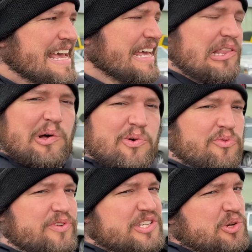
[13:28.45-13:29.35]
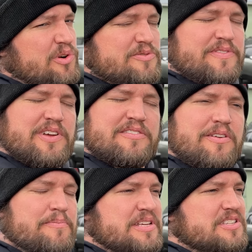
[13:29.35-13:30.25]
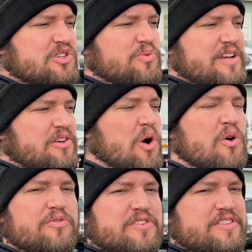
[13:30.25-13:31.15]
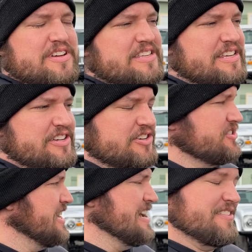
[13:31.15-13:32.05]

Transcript: a local resource we've done some business with over the years.